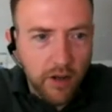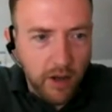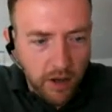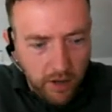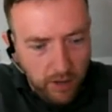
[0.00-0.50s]

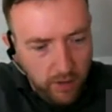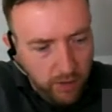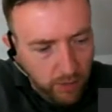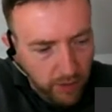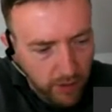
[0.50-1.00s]
then do
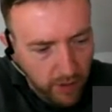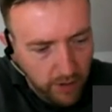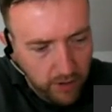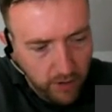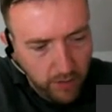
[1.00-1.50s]
you want
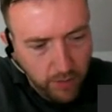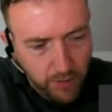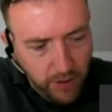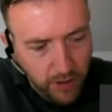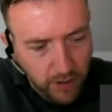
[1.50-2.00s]
the
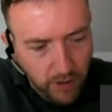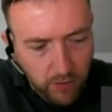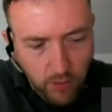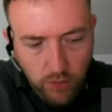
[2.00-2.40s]
200% cost,